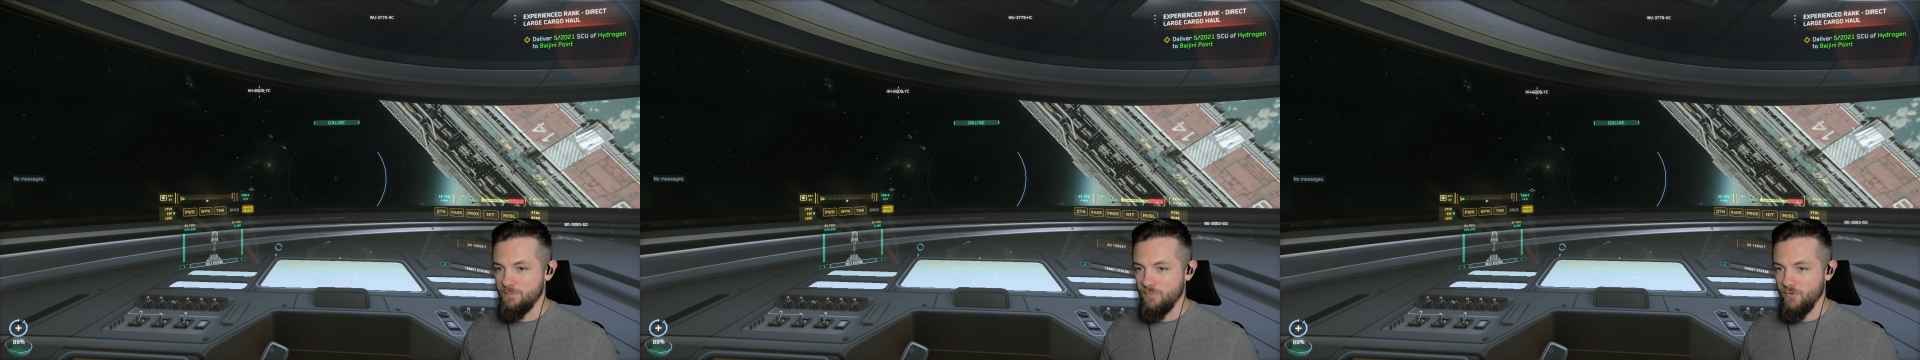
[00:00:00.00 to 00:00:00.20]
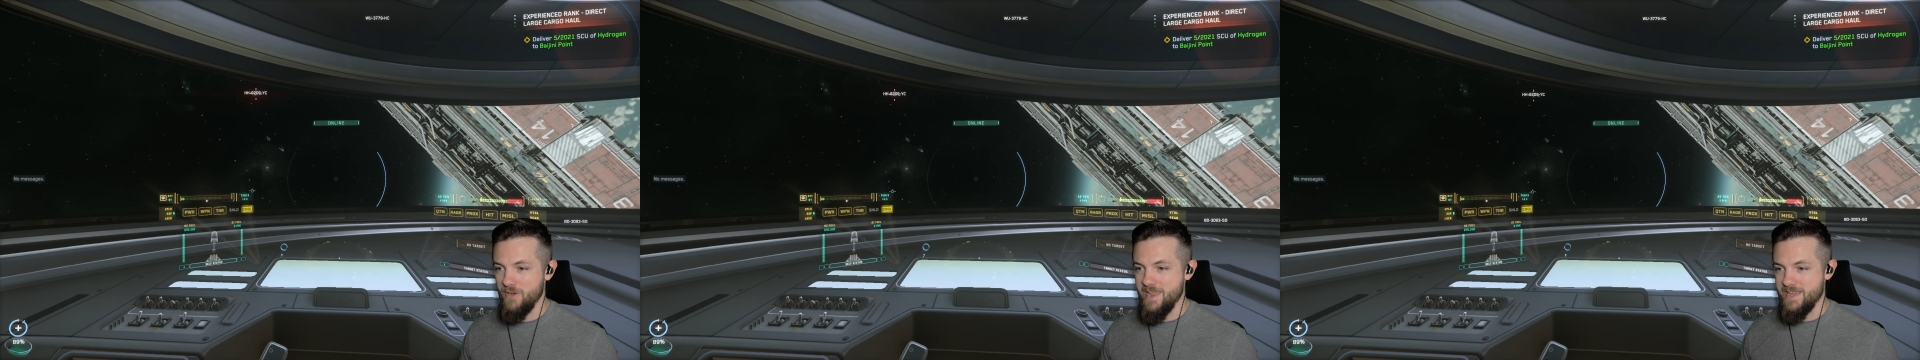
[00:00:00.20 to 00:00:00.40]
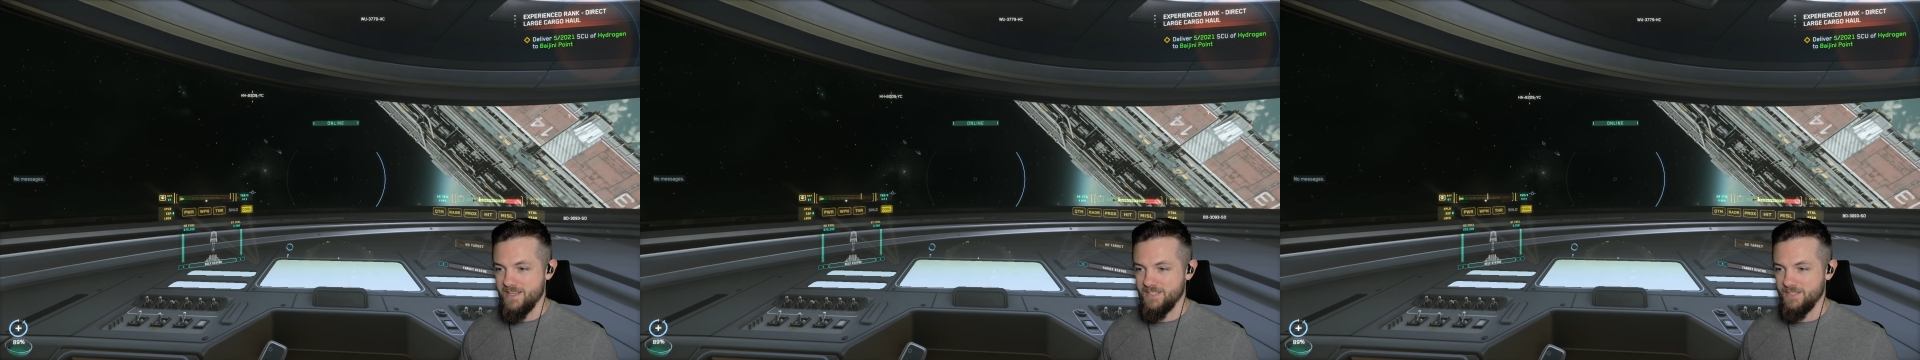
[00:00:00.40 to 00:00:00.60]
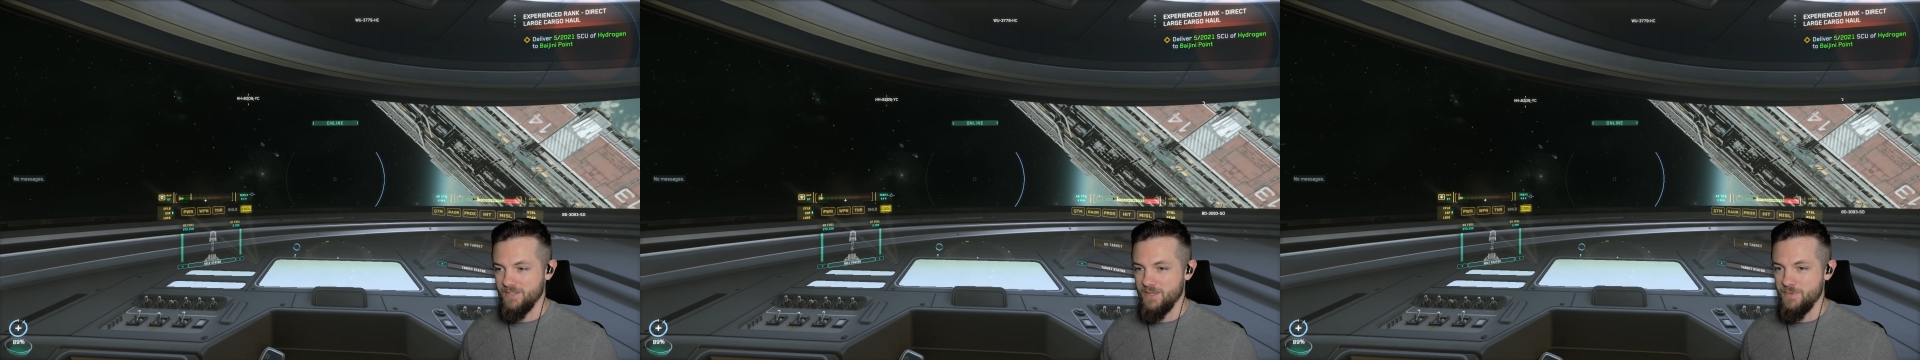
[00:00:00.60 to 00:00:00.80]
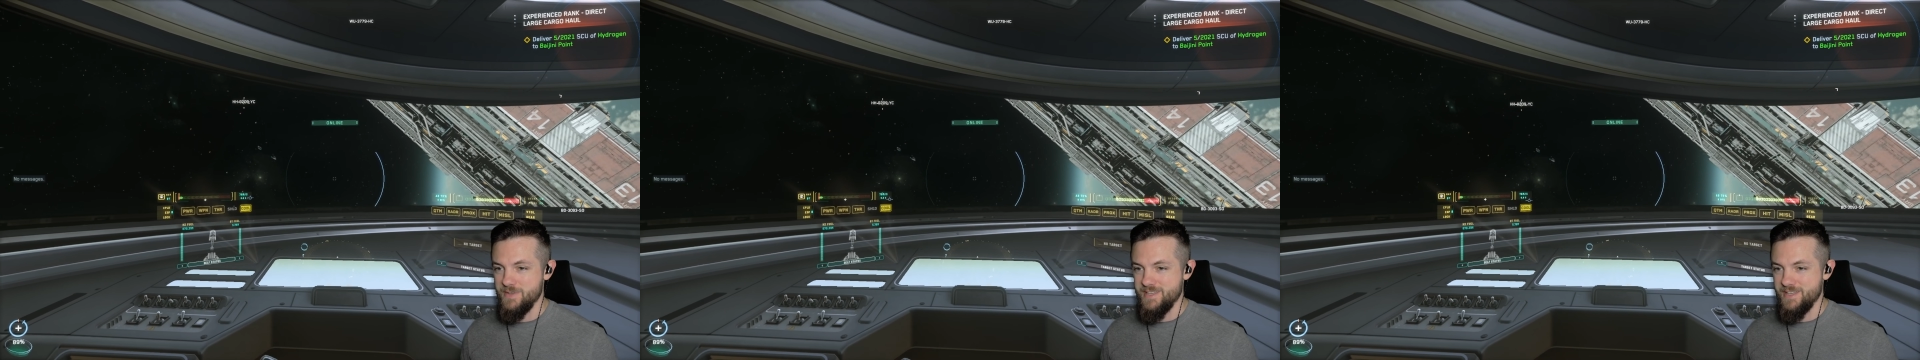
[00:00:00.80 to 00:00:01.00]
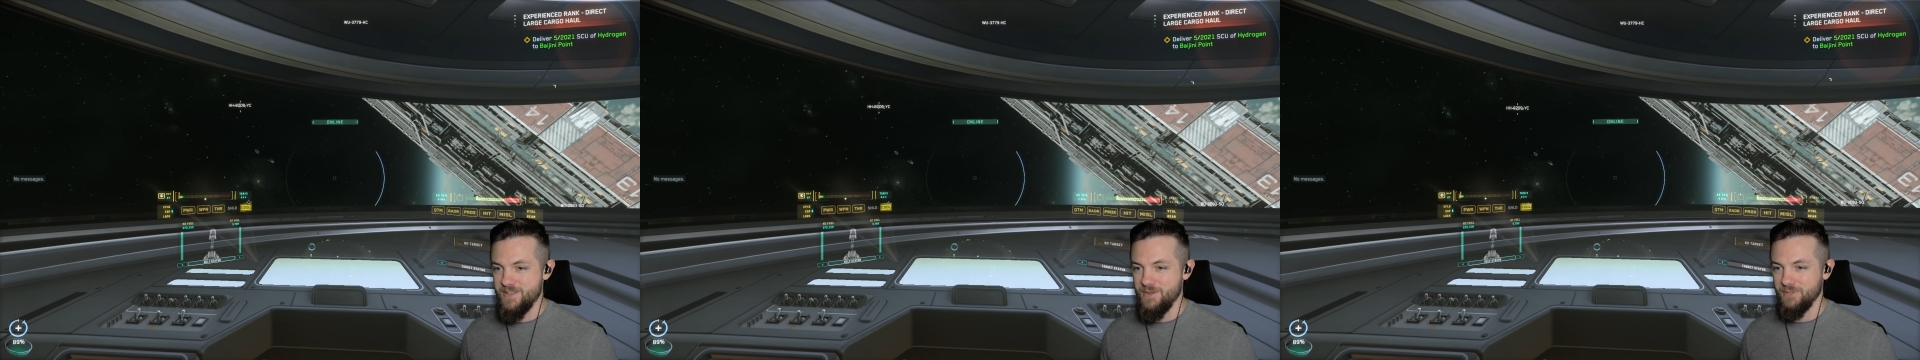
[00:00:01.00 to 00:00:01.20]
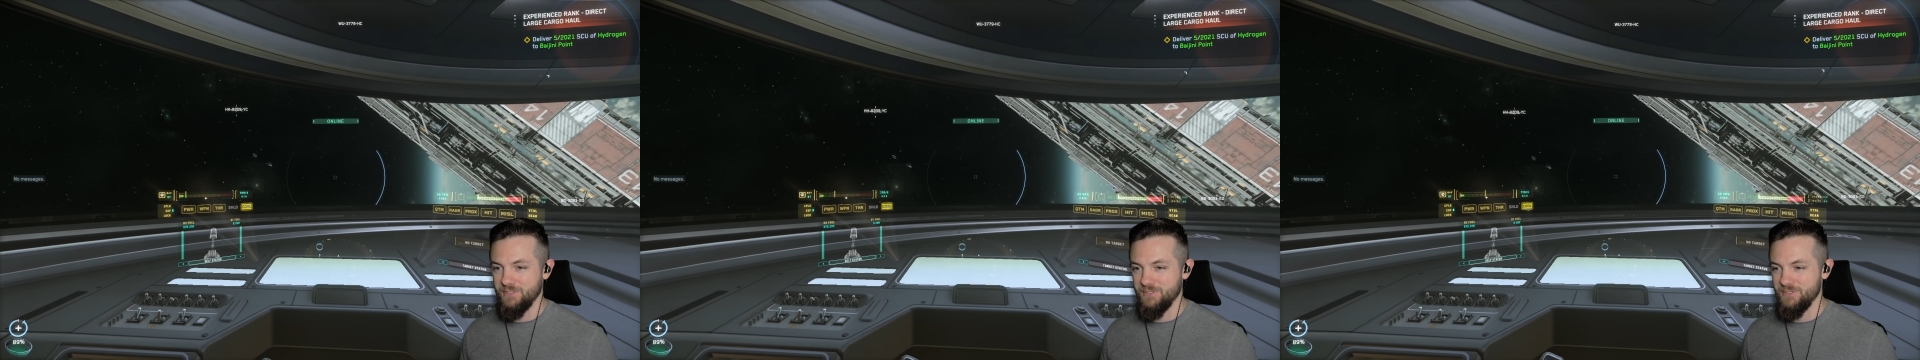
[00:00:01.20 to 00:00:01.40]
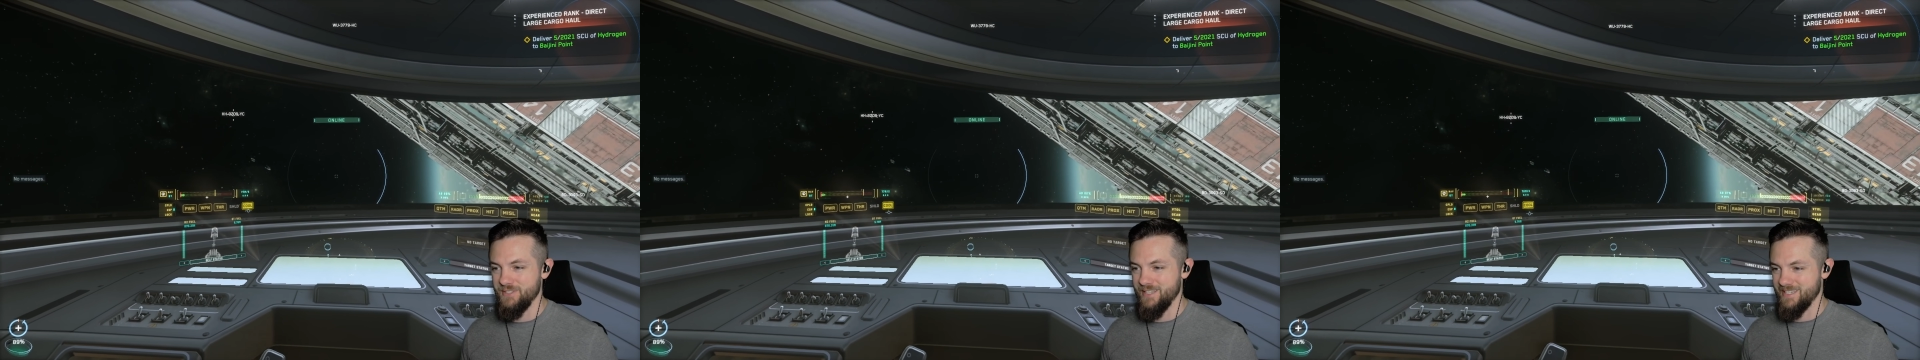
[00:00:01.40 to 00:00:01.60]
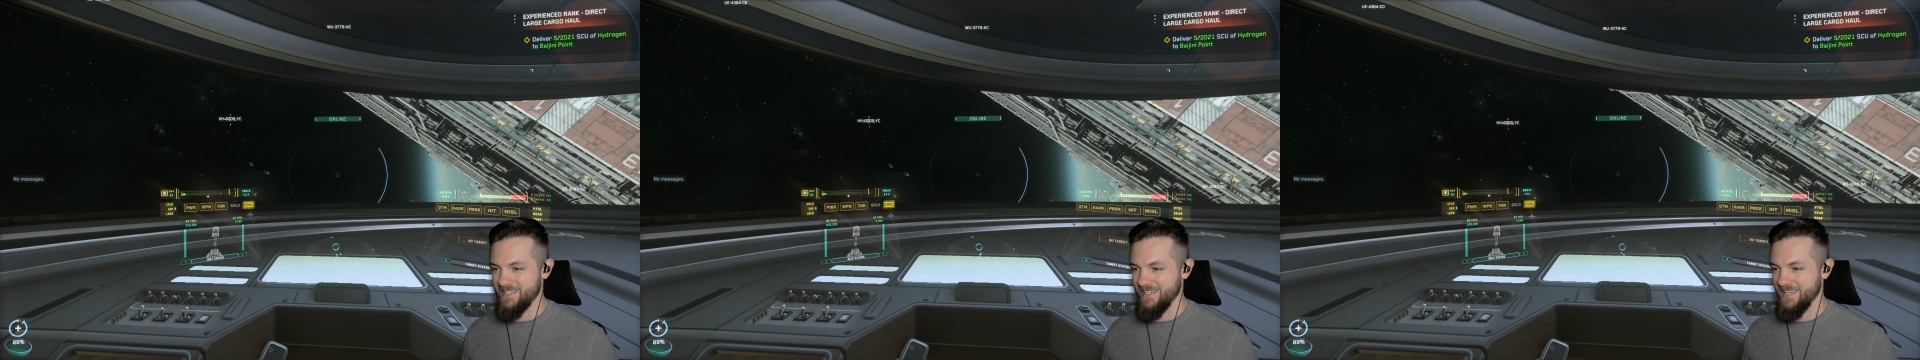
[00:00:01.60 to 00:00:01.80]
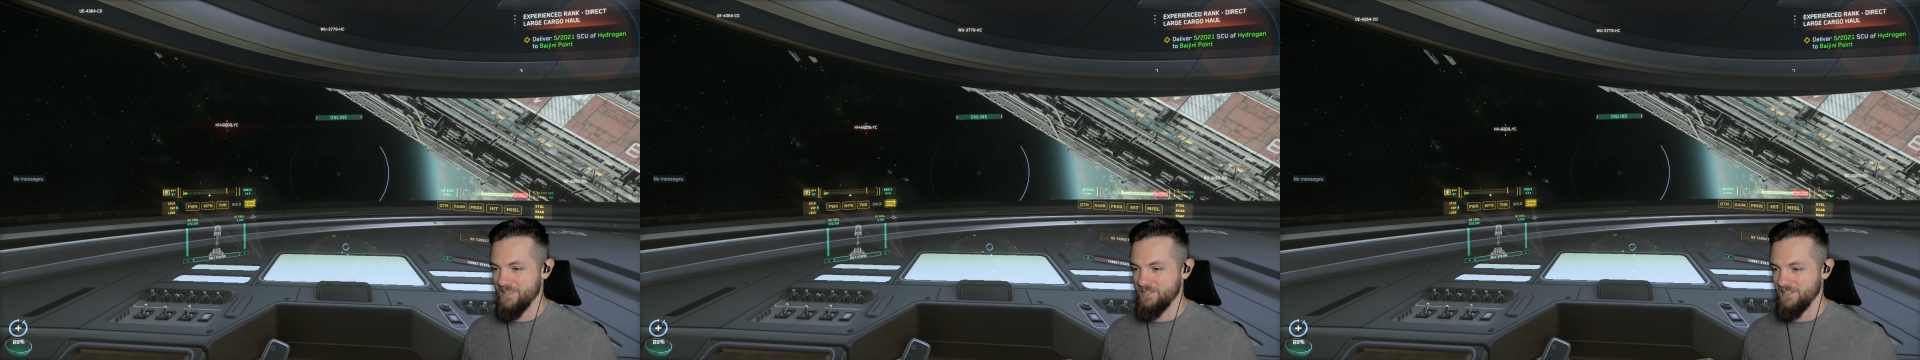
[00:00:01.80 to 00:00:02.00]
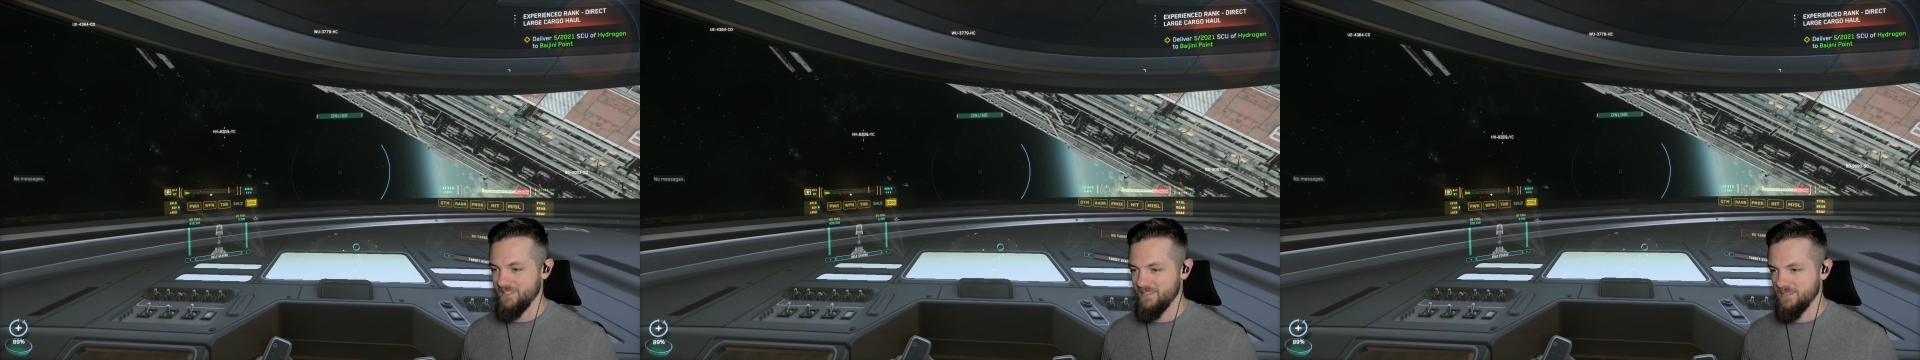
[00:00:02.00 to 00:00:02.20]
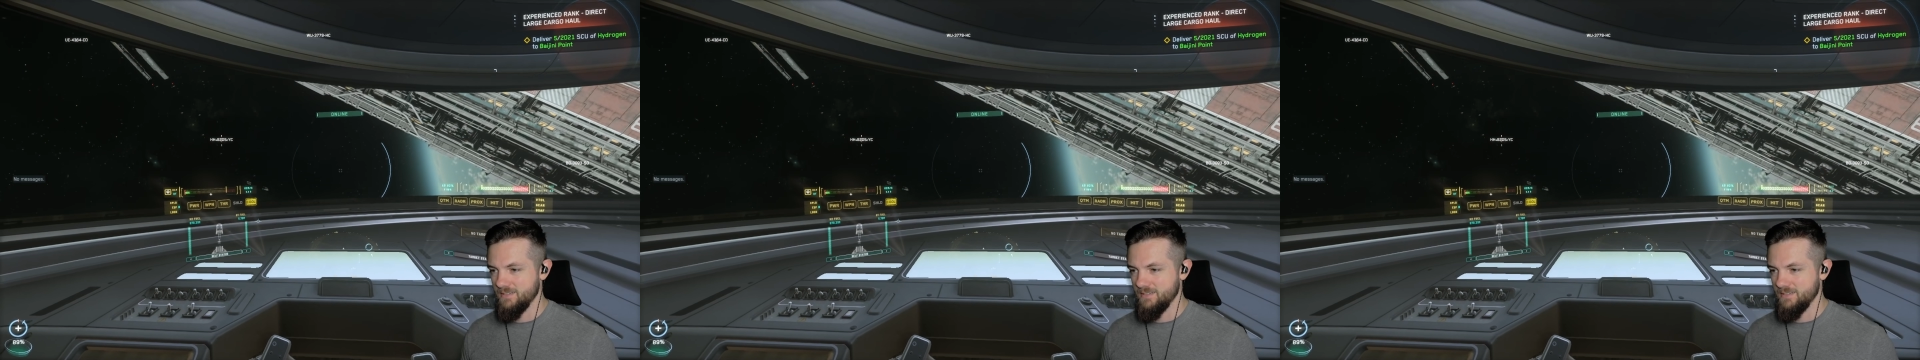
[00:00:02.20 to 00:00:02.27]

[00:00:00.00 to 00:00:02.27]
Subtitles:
break so that we could go through this together.